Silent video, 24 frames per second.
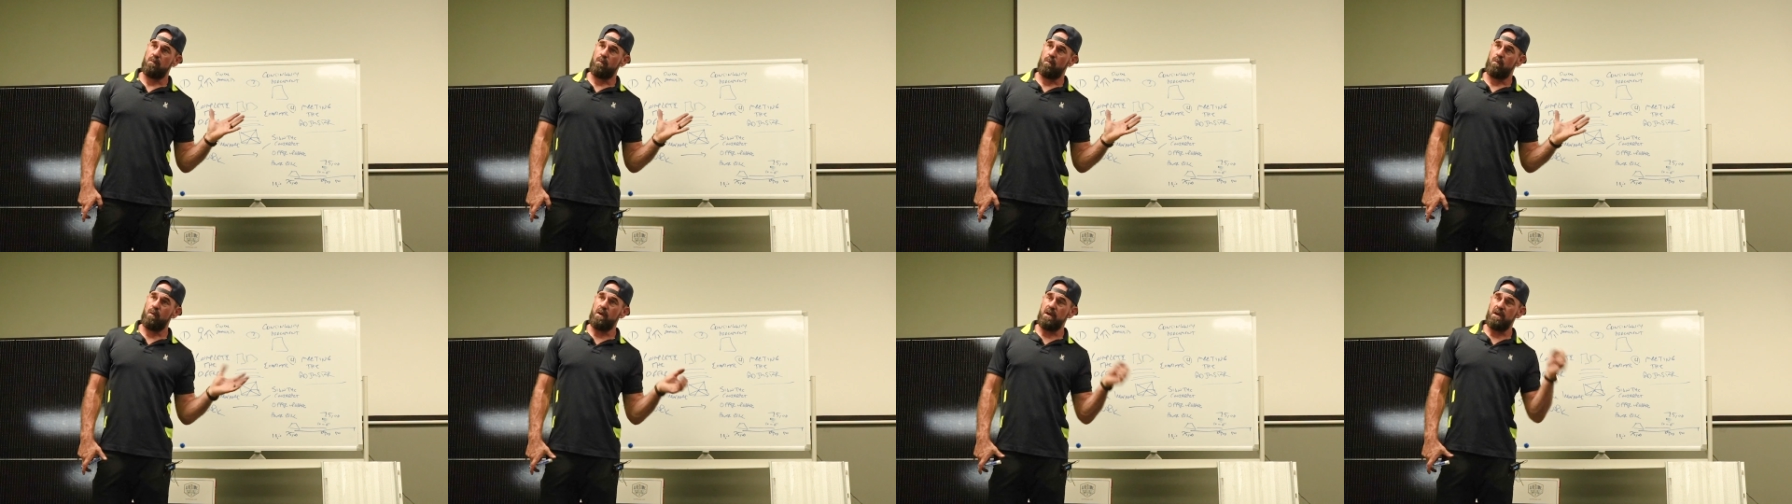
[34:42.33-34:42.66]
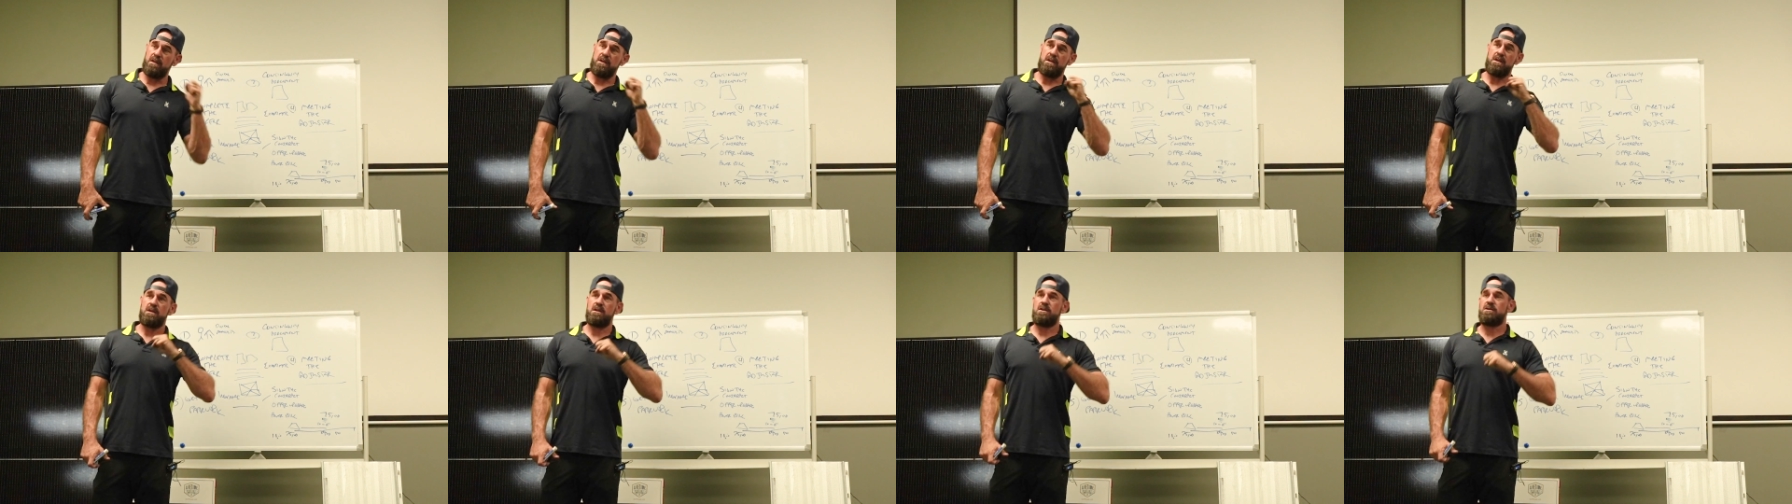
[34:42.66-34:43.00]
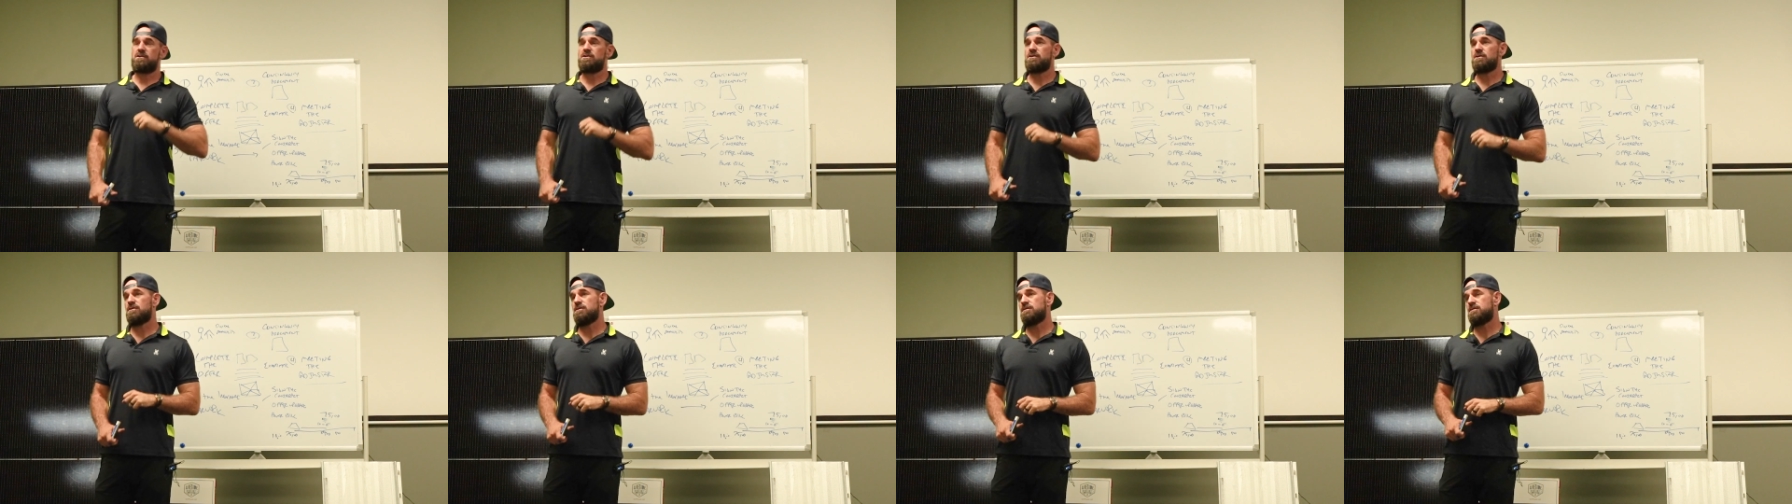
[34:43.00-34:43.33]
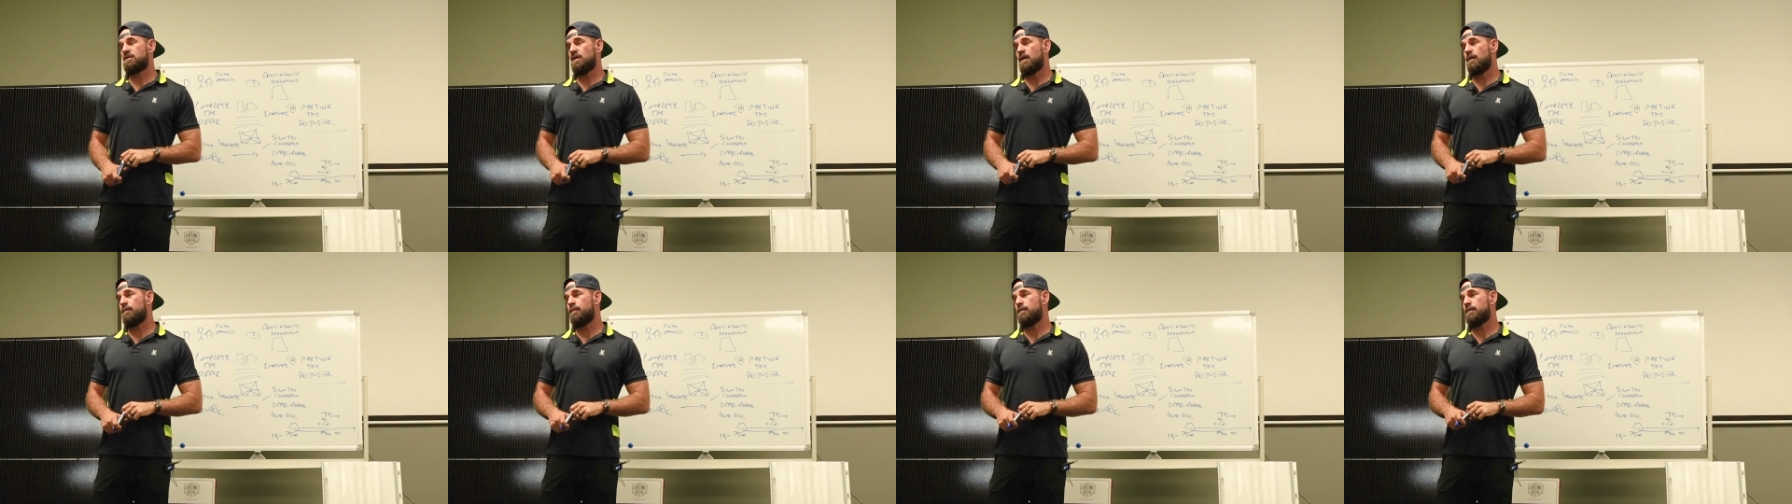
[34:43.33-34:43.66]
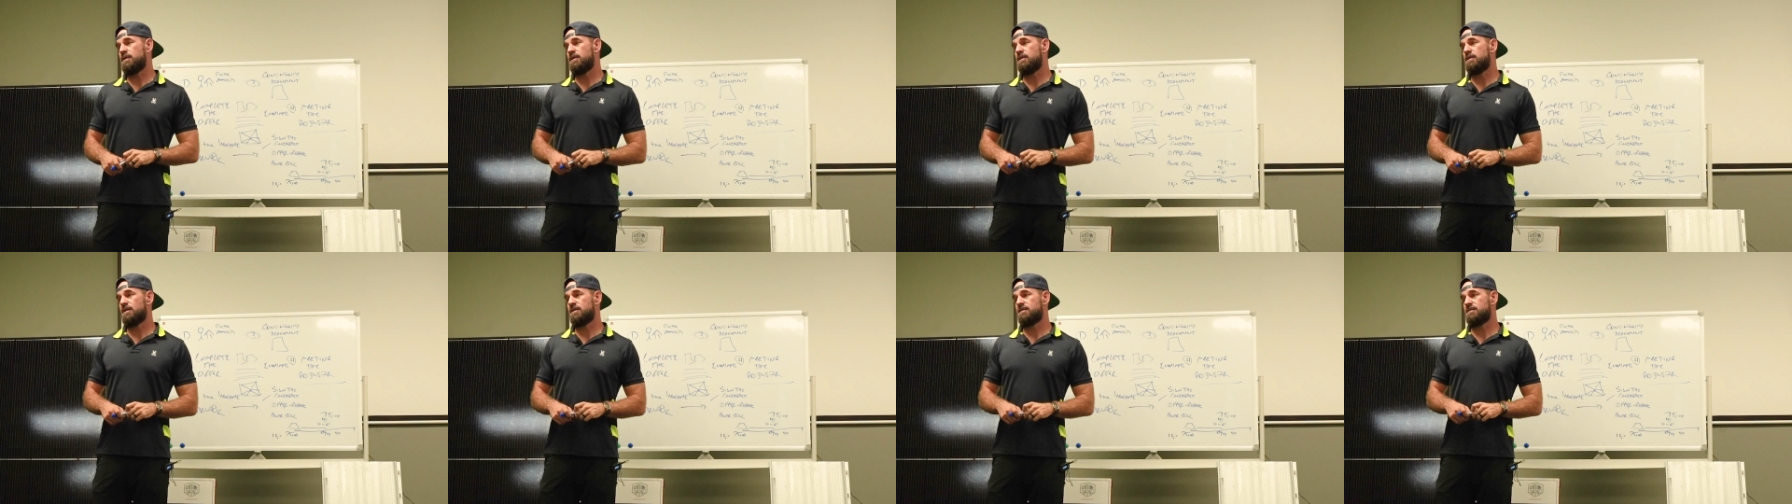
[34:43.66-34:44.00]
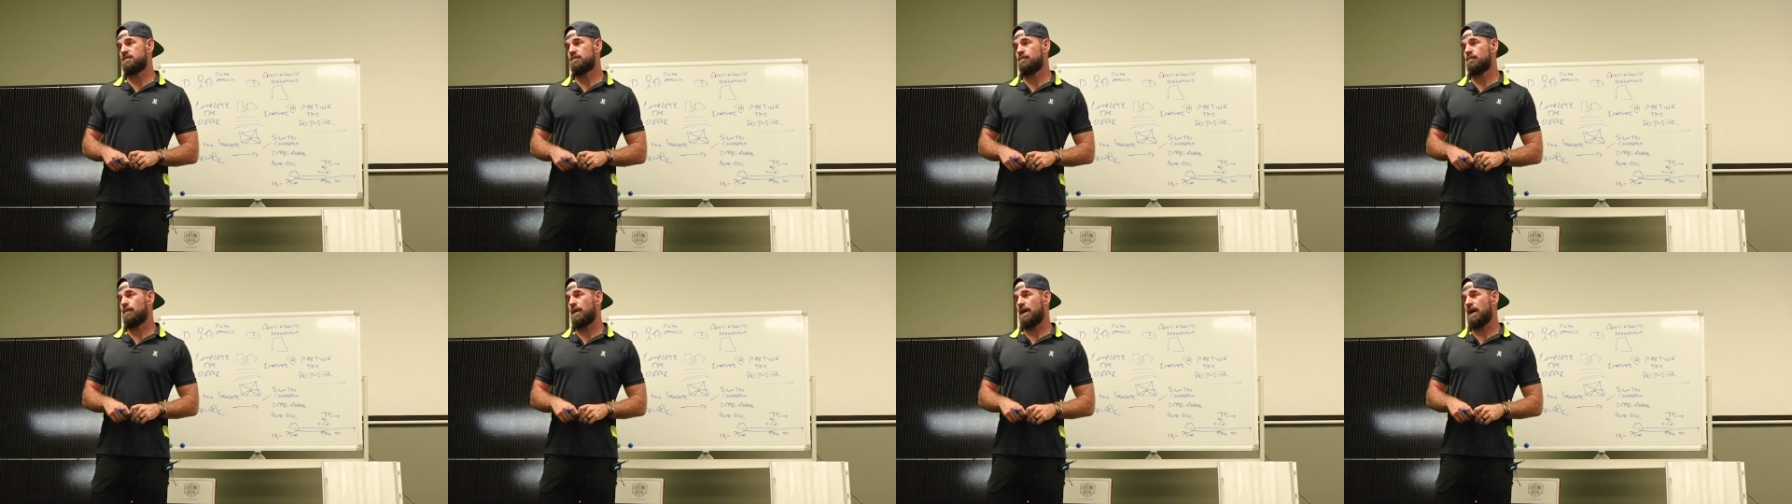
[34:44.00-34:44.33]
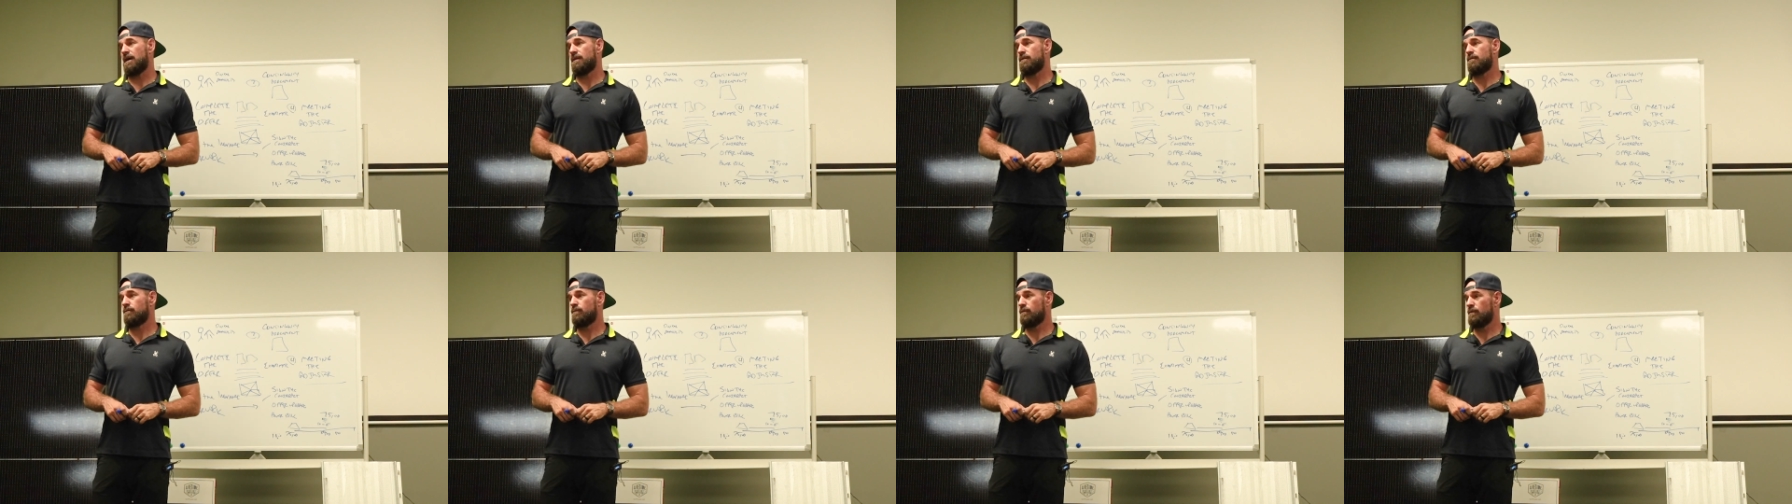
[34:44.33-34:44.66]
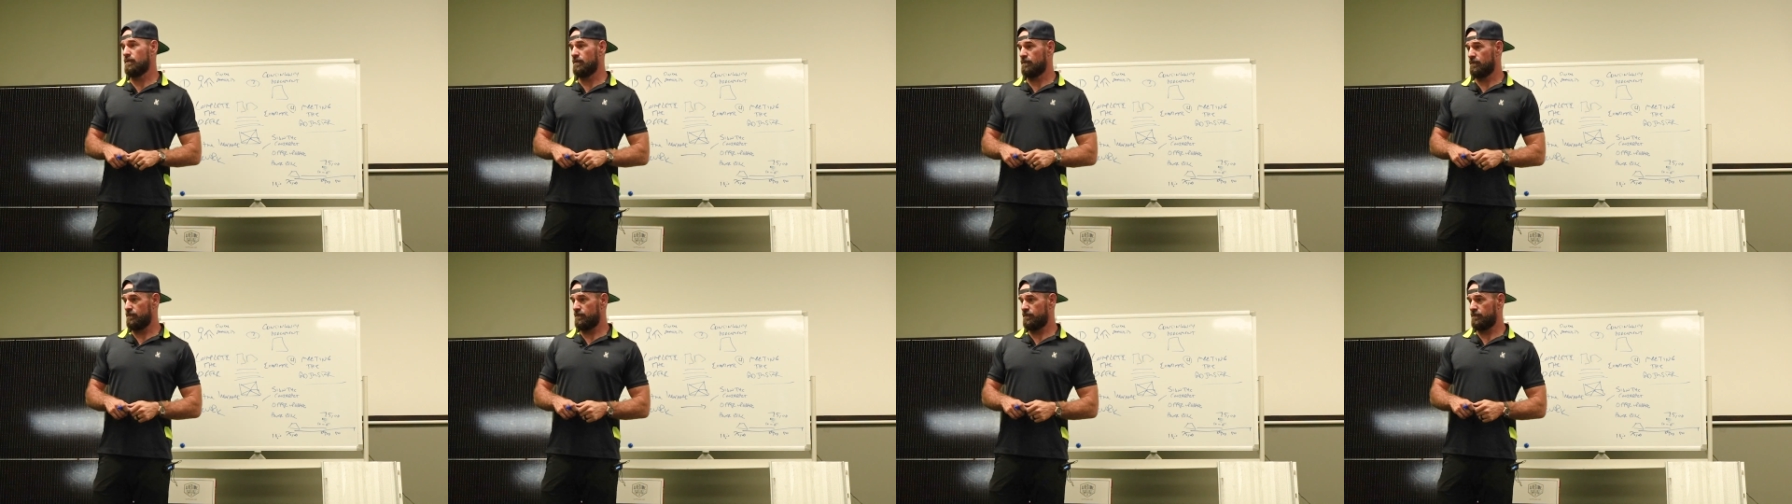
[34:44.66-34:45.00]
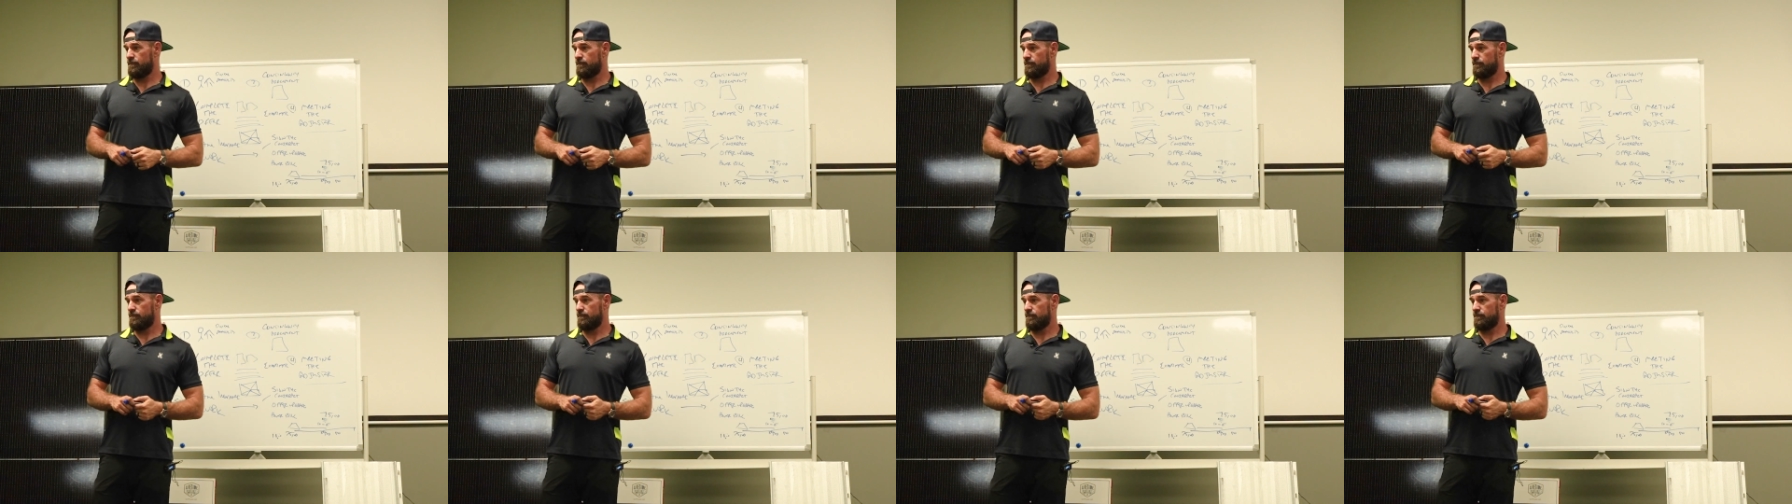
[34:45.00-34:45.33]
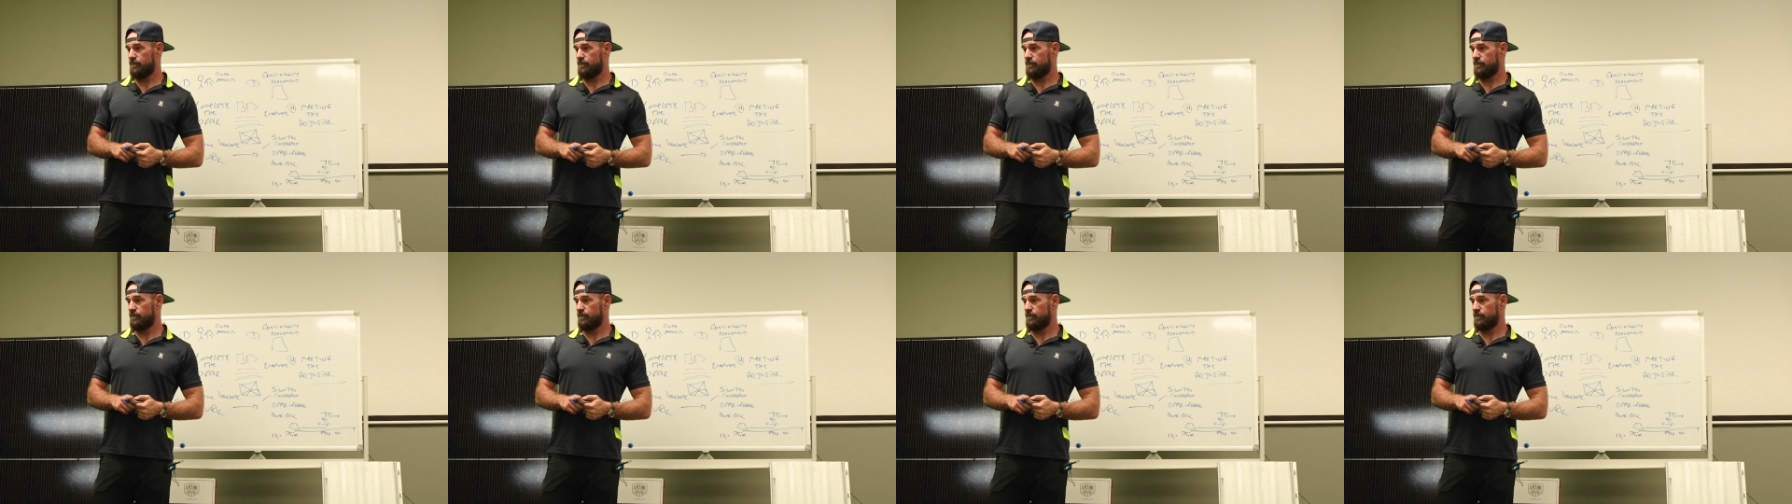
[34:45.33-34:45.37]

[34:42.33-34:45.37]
when the insurance company doesn't buy the roof,